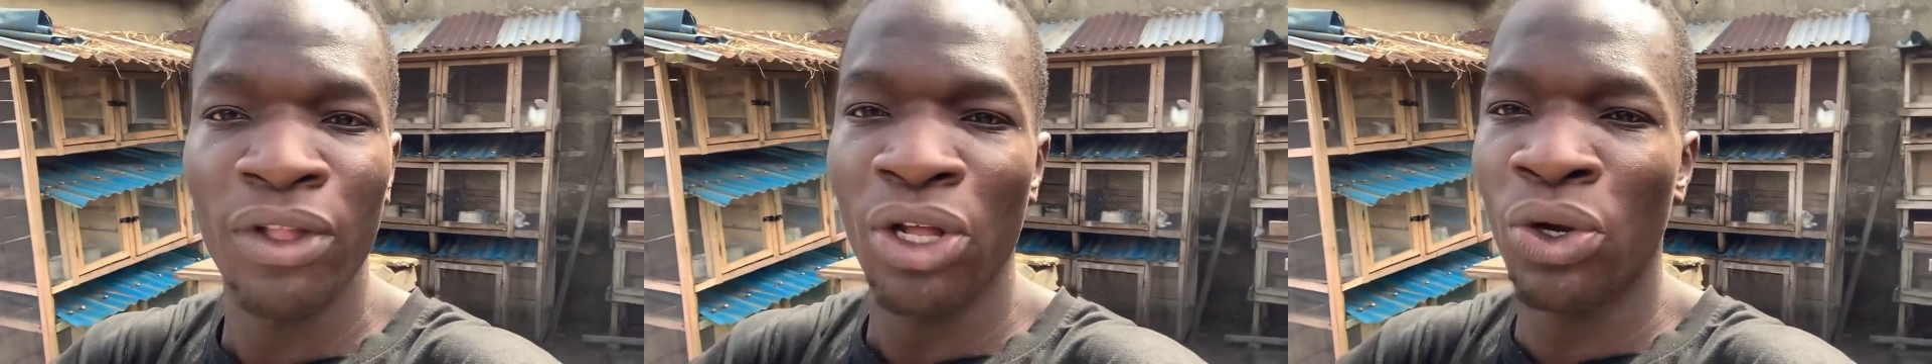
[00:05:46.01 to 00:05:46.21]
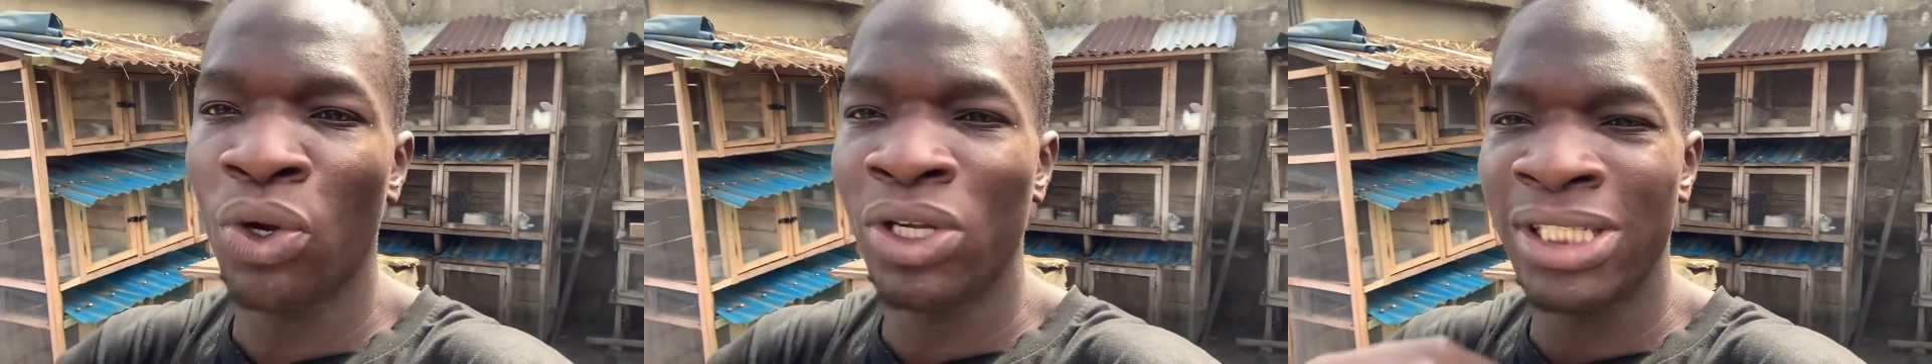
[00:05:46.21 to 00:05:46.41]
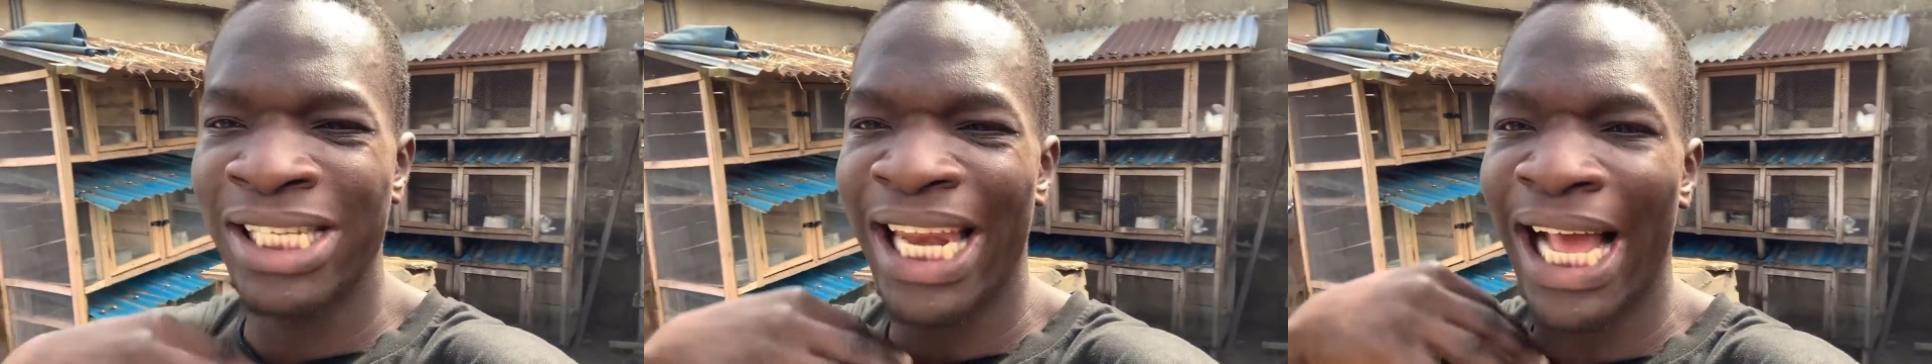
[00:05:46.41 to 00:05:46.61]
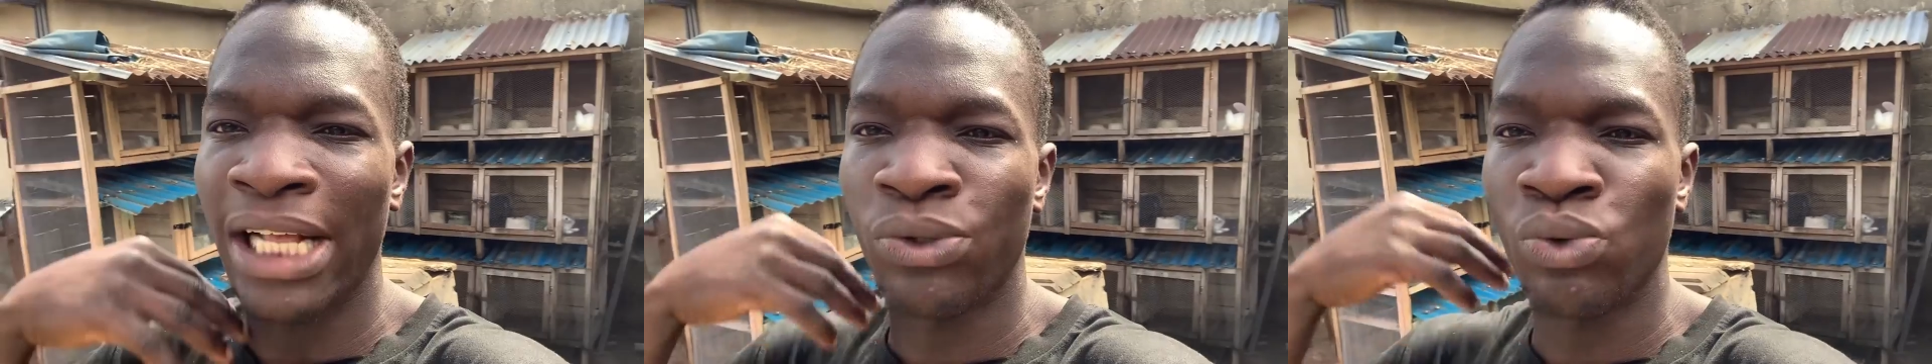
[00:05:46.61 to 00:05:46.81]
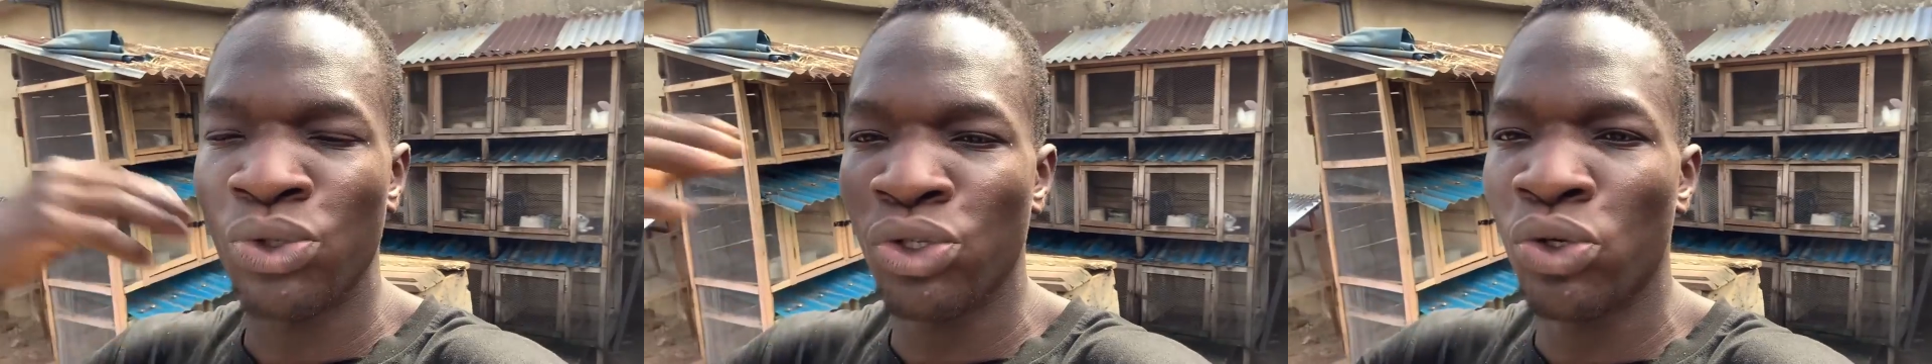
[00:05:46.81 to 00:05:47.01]
Not that
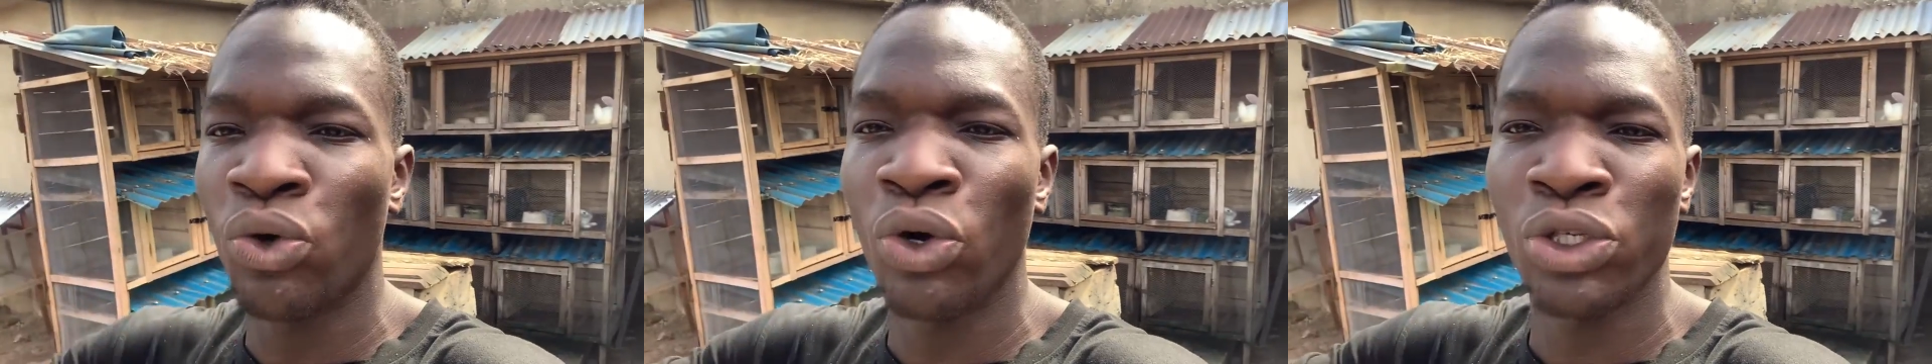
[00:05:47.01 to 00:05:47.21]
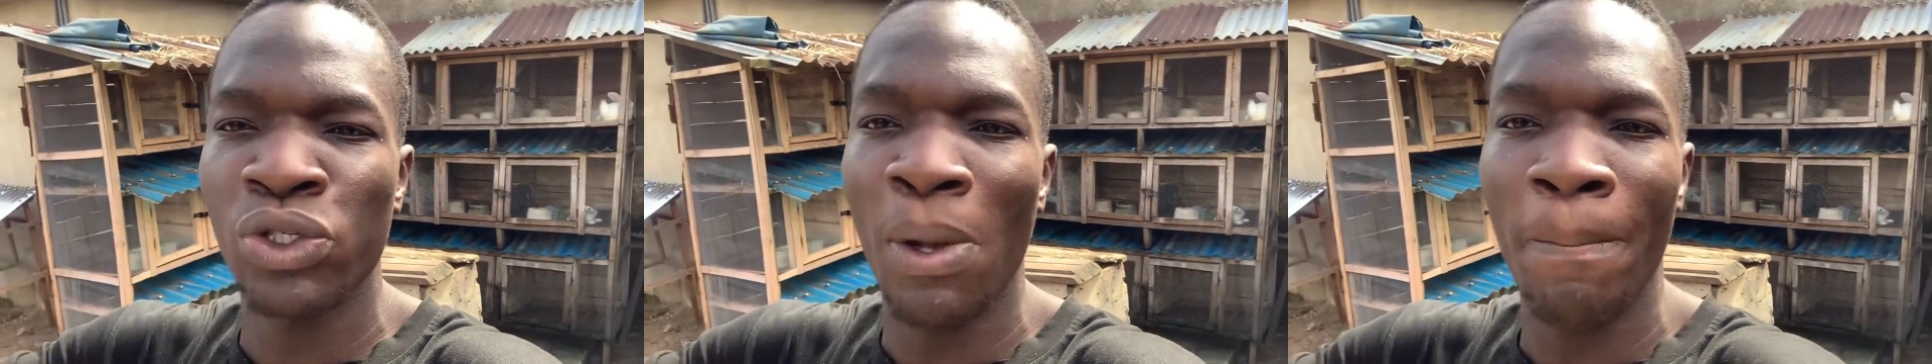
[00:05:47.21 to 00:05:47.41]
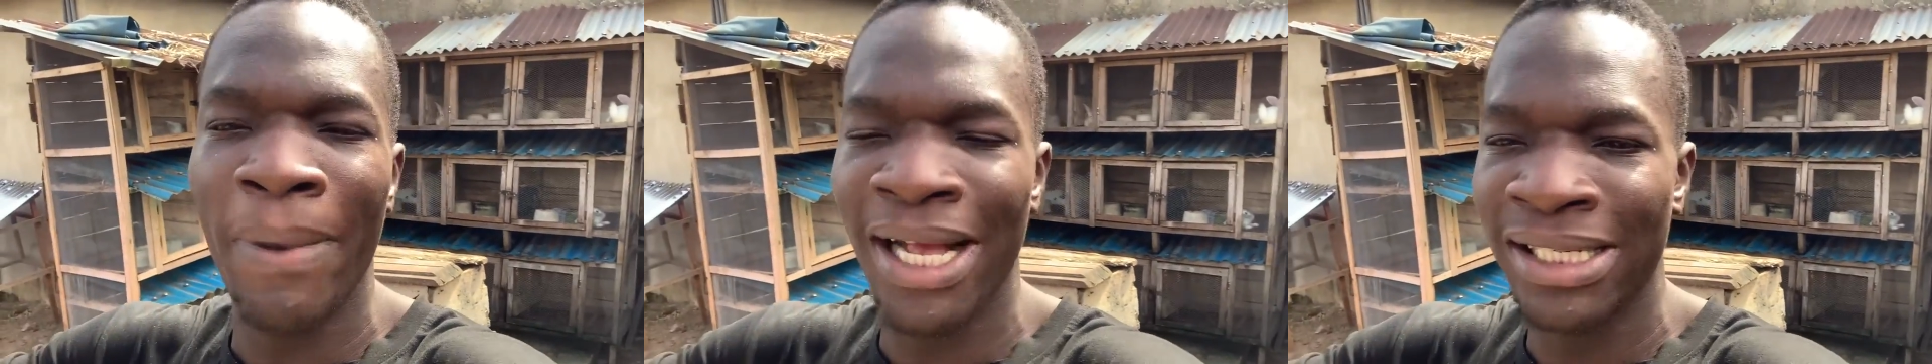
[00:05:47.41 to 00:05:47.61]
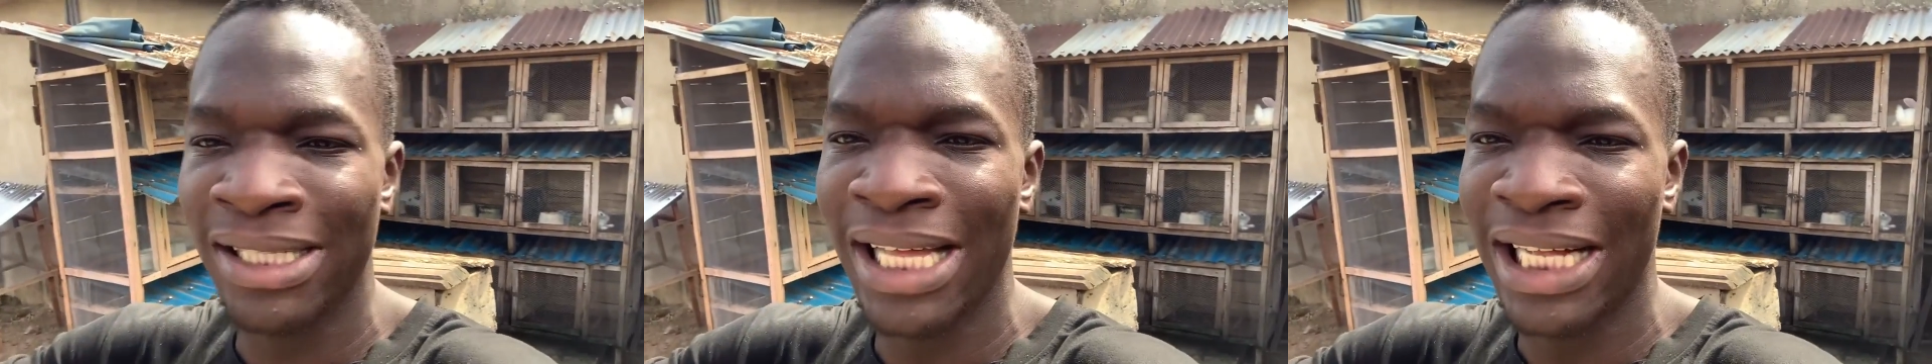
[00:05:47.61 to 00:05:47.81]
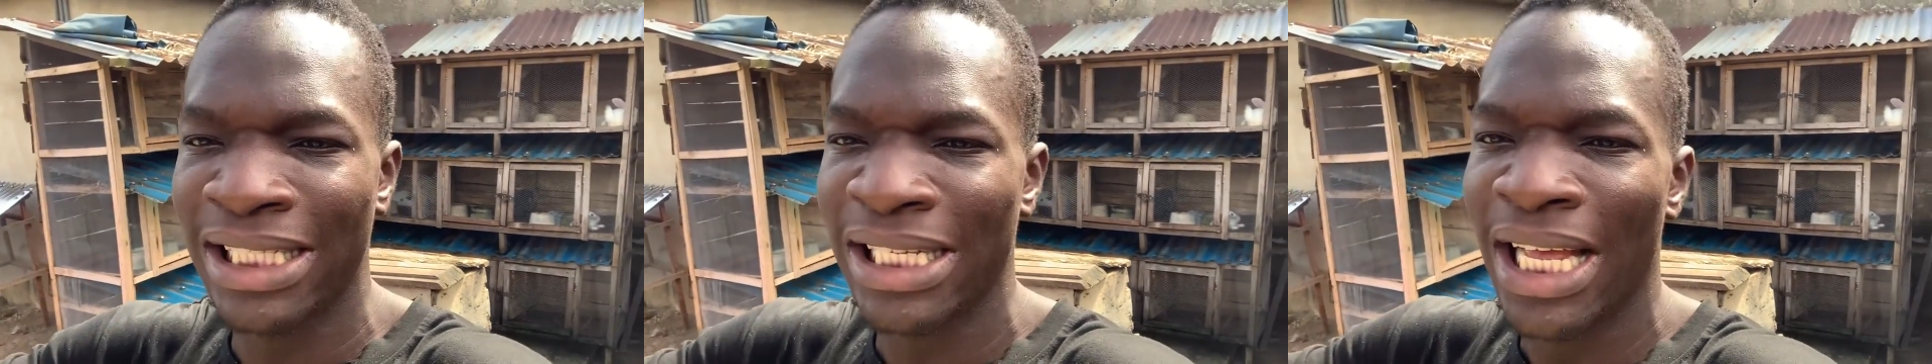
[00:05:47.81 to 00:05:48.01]
it won't grow surpass
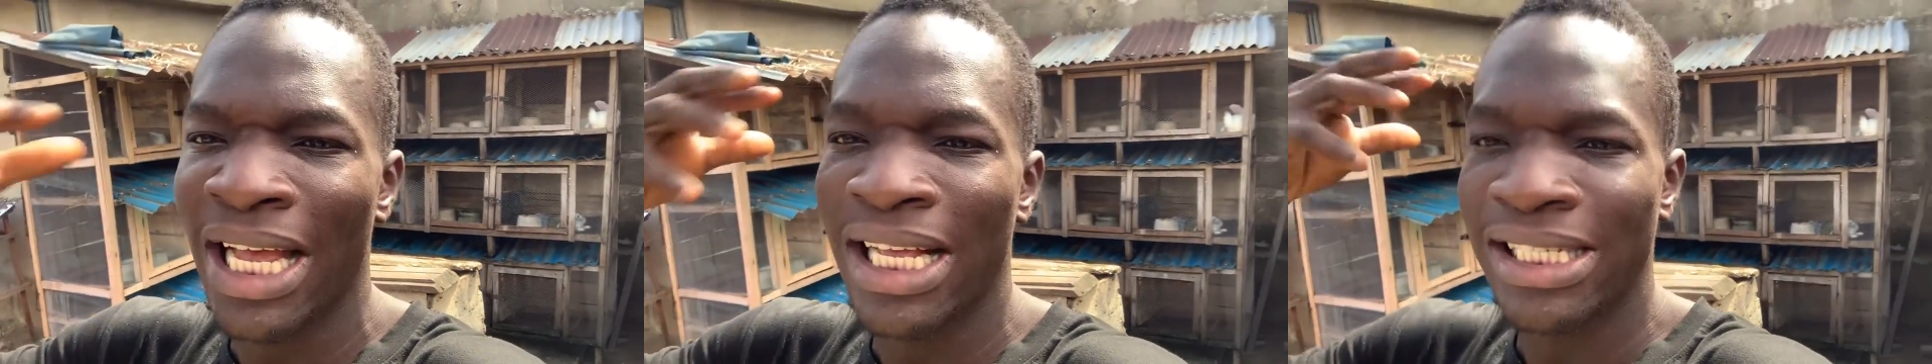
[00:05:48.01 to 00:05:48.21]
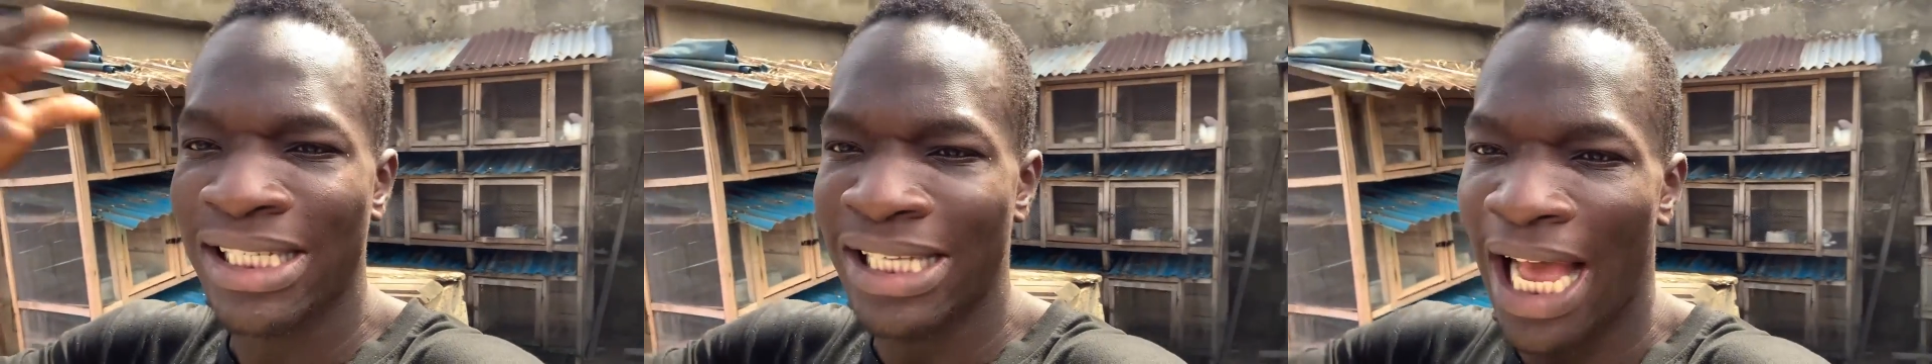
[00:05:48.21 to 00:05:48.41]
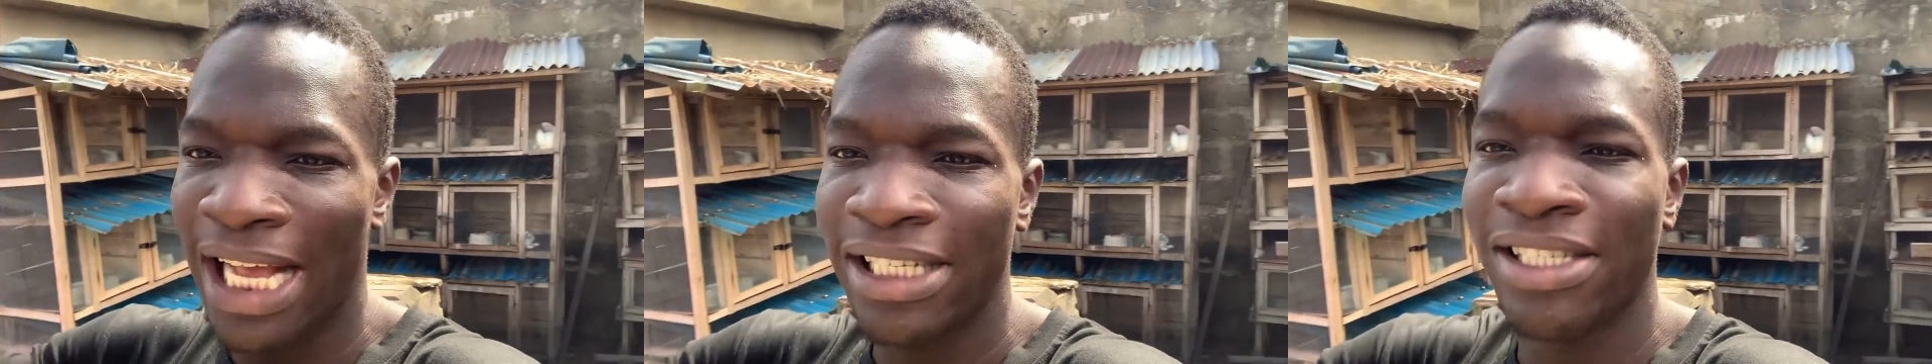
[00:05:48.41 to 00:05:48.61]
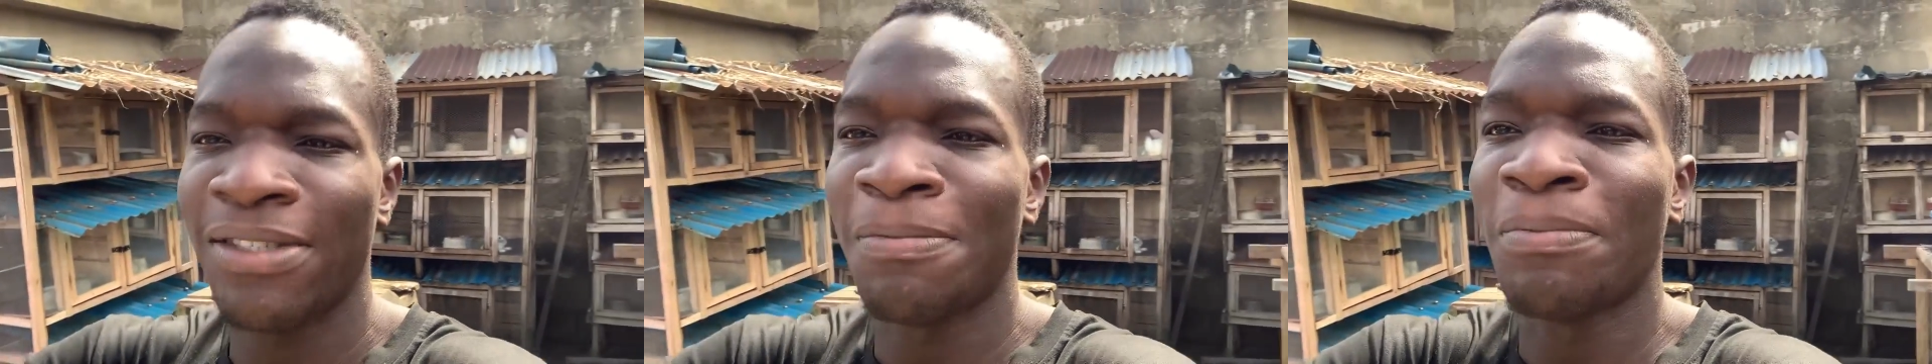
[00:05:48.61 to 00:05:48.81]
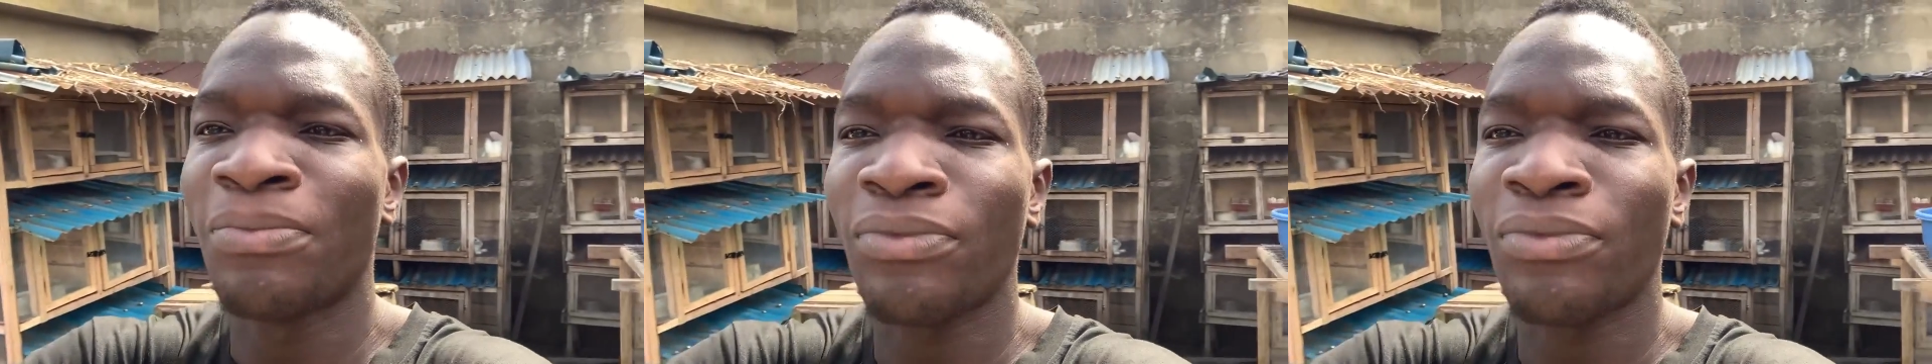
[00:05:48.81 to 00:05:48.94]
that size.